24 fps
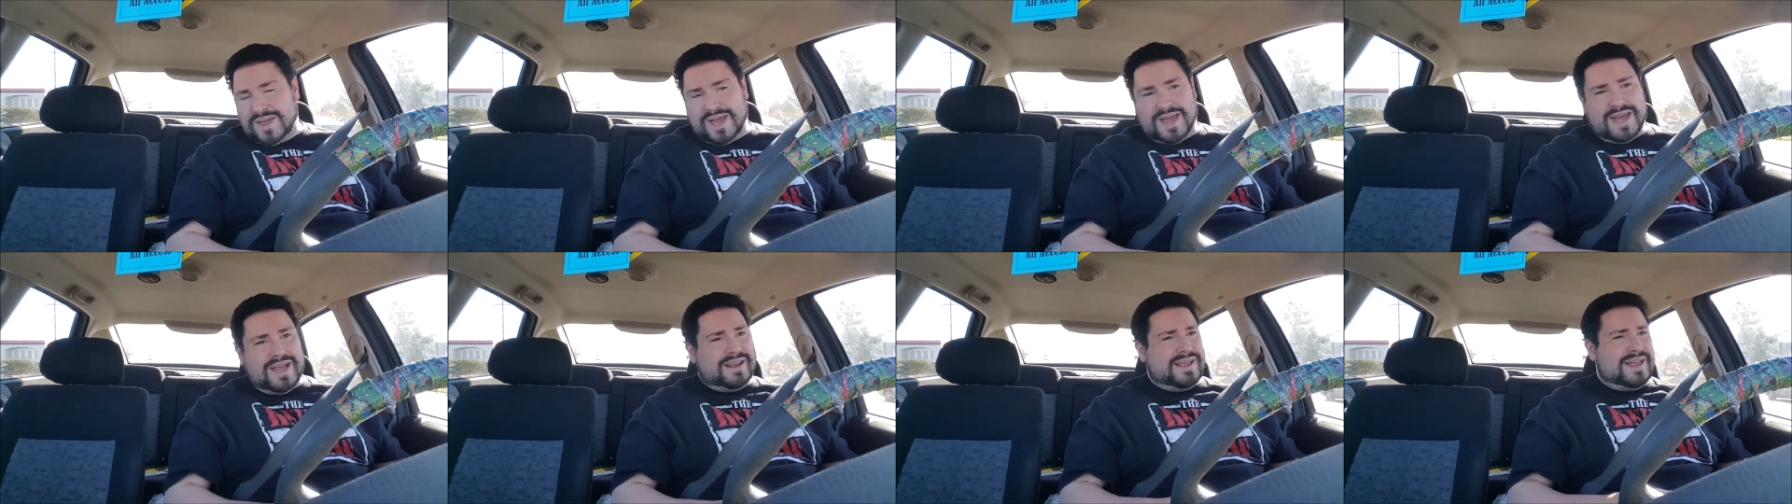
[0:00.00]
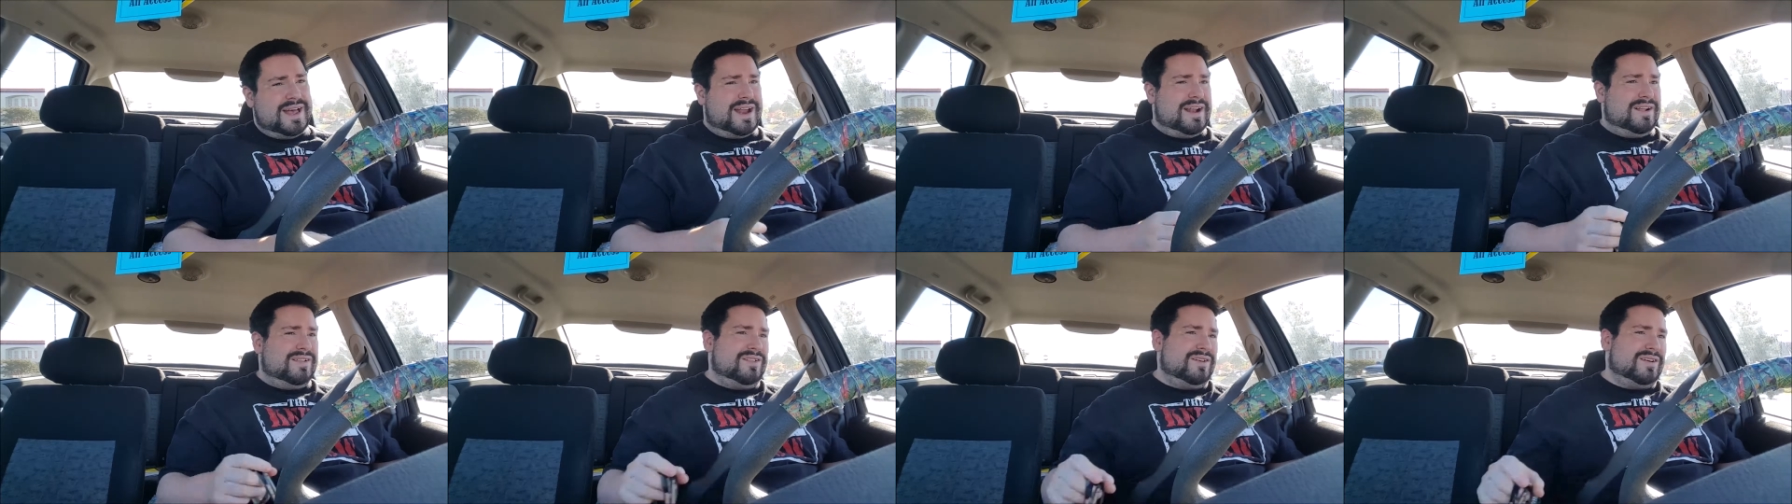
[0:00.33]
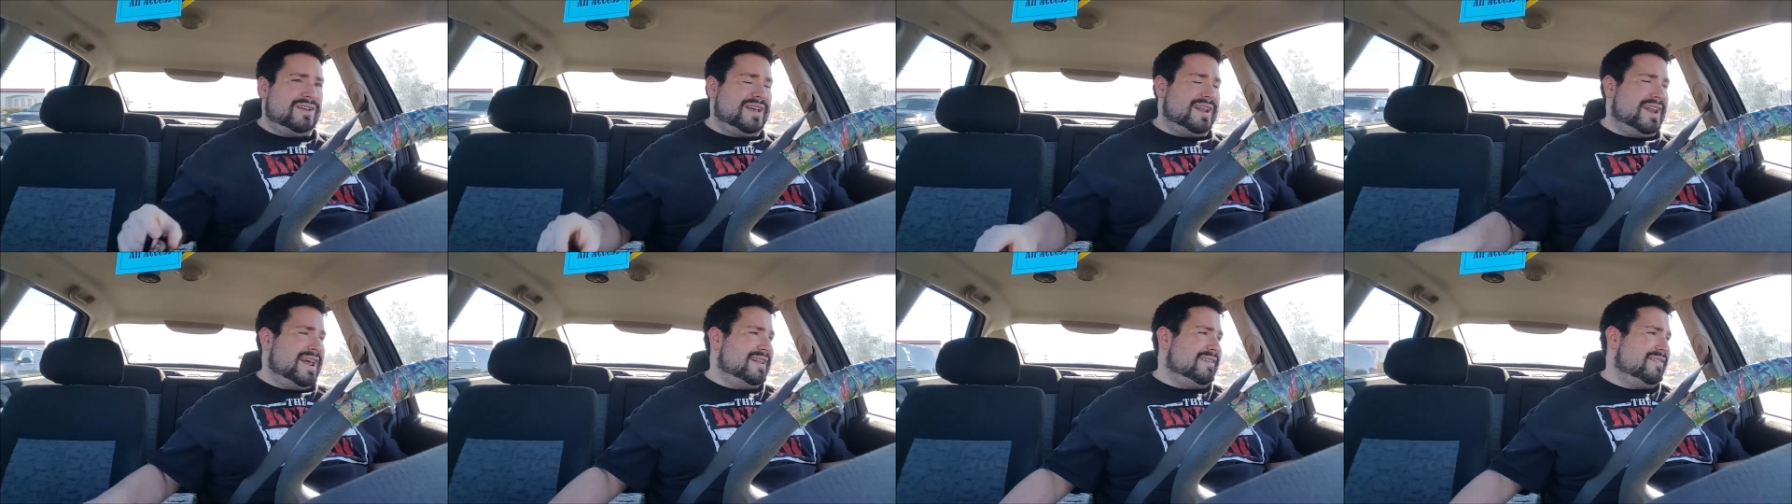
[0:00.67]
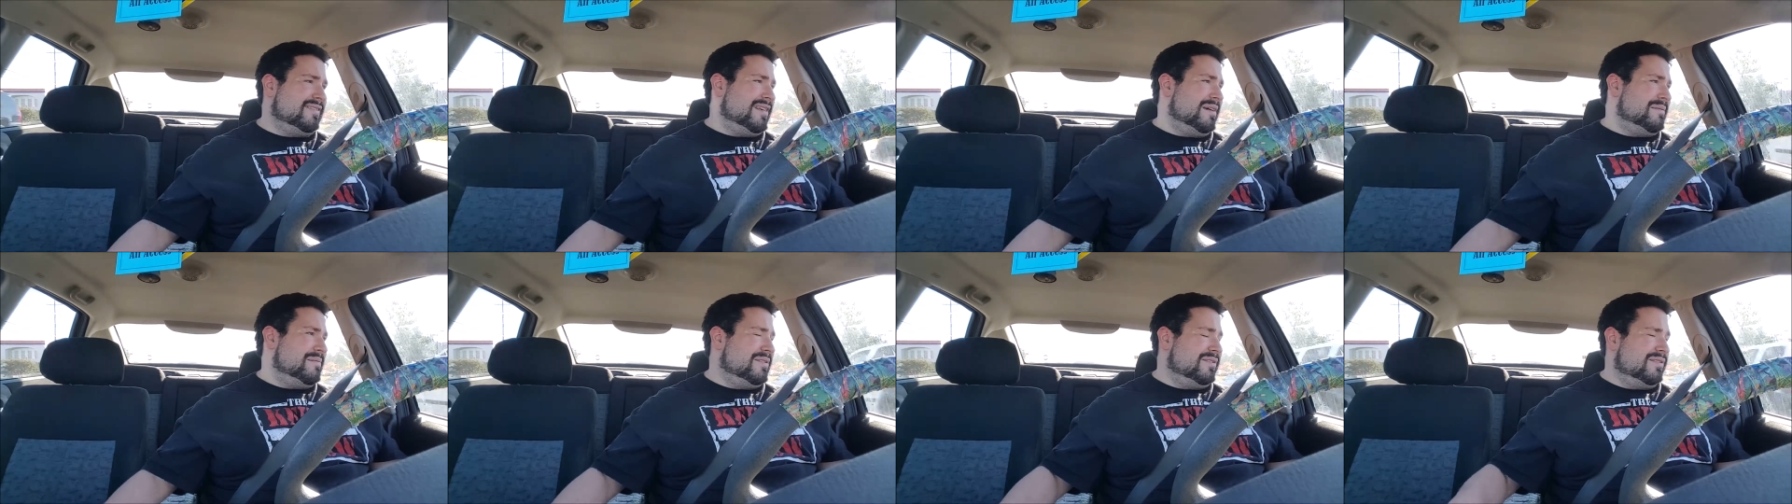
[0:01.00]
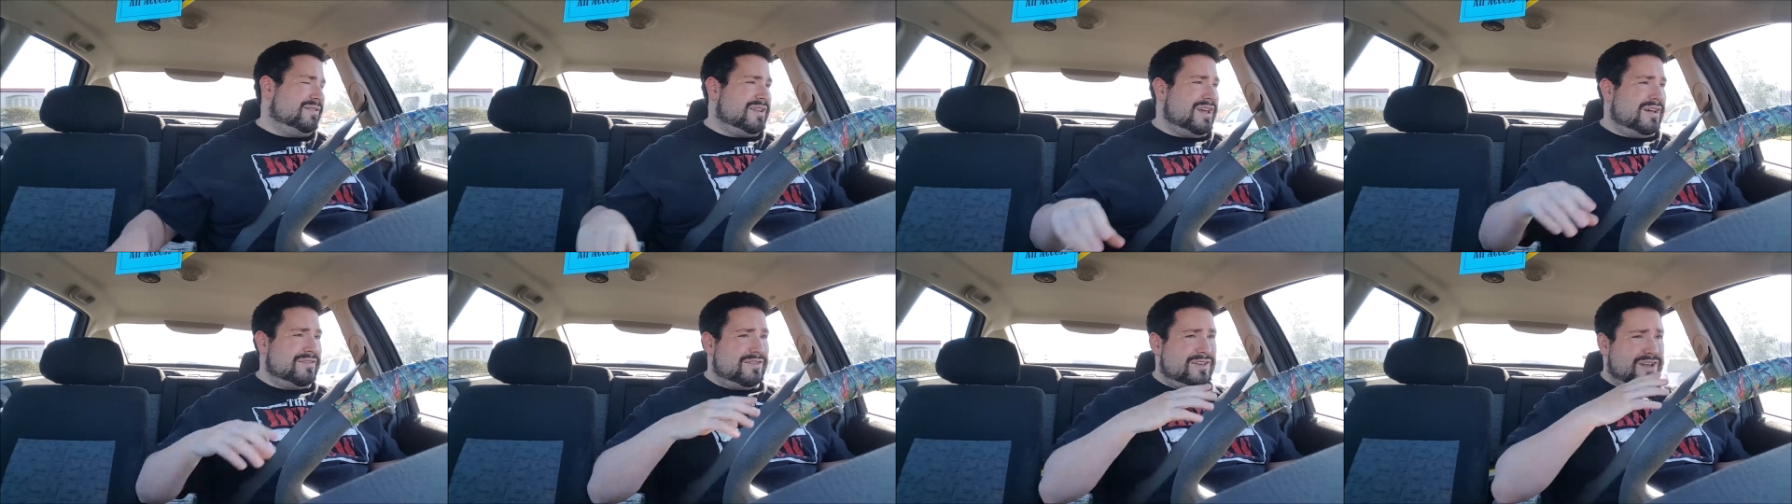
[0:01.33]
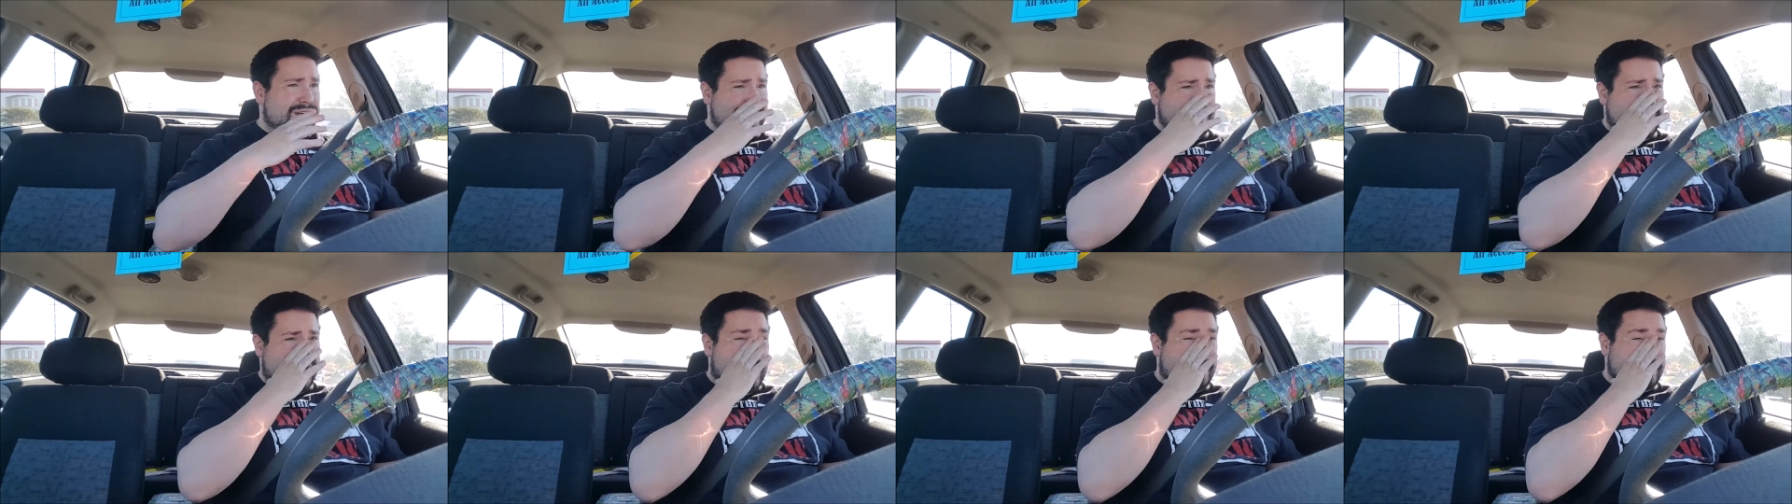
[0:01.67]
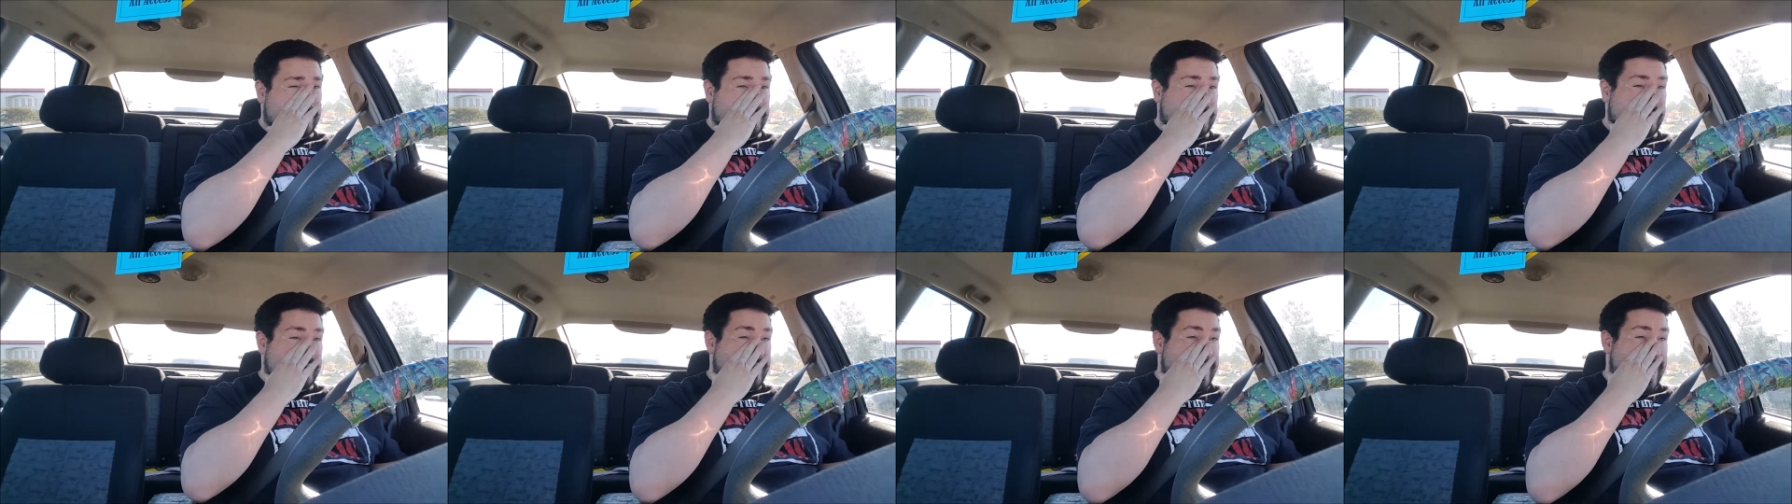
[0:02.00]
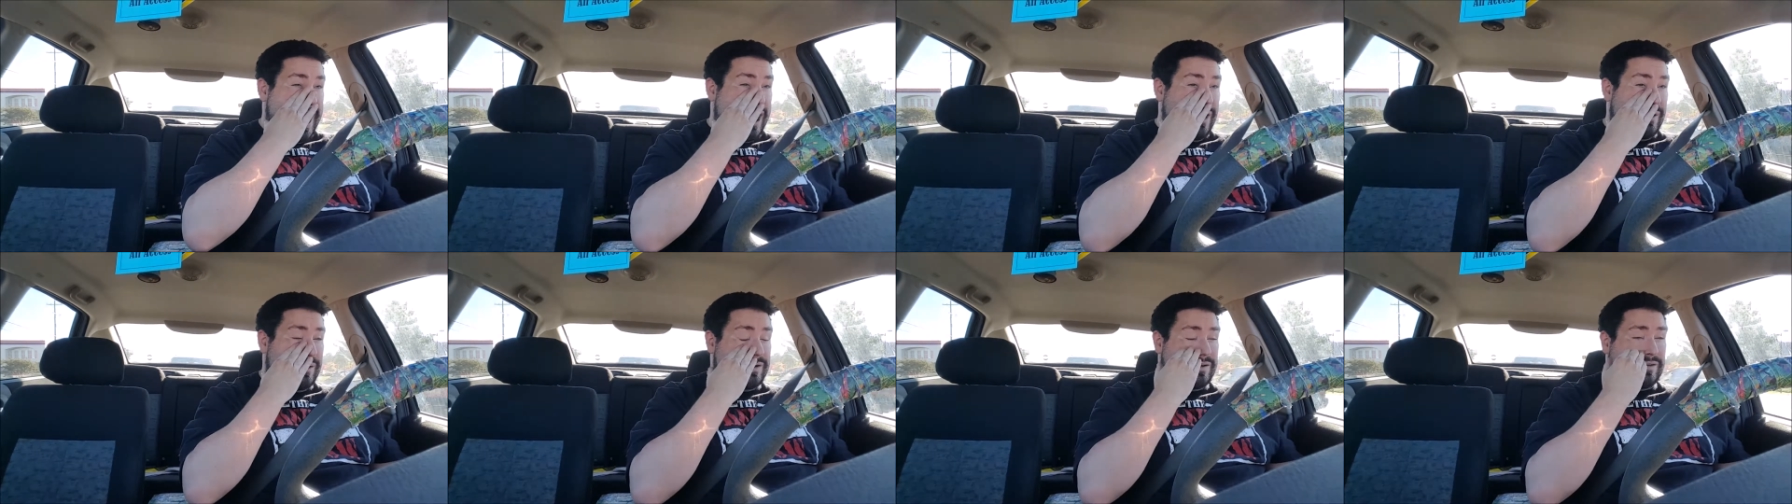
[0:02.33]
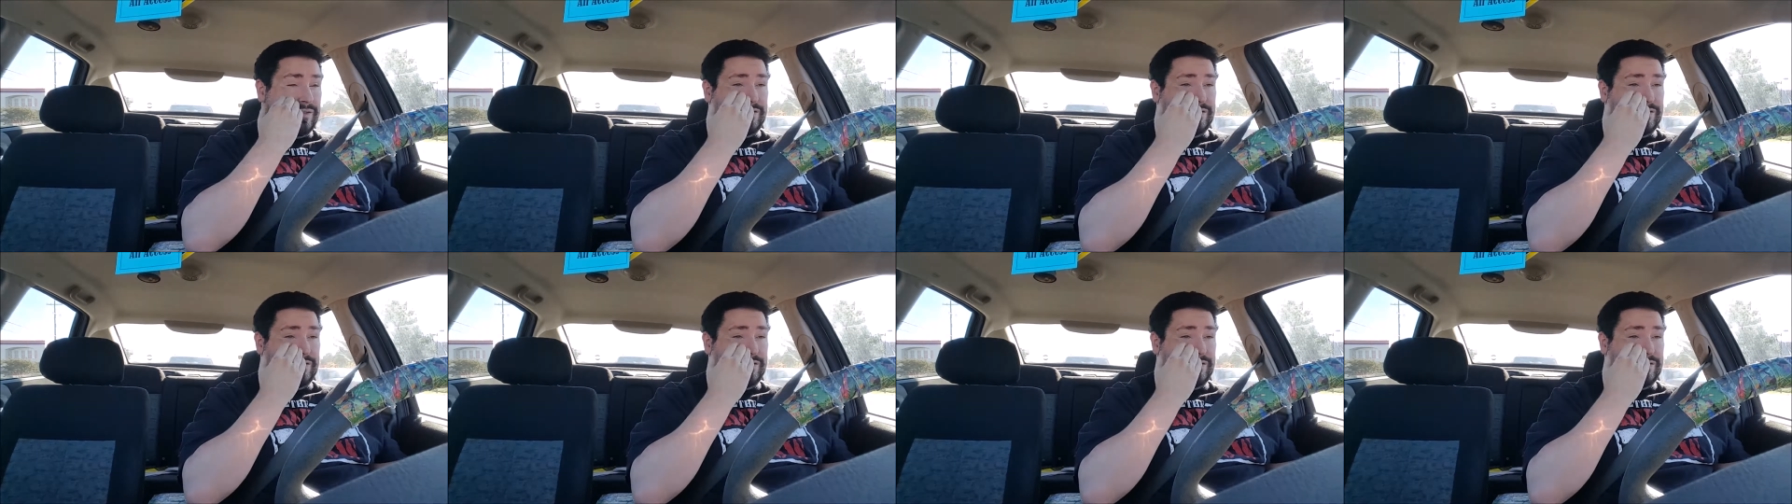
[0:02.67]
and kind of looking at some of the stuff coming out between now and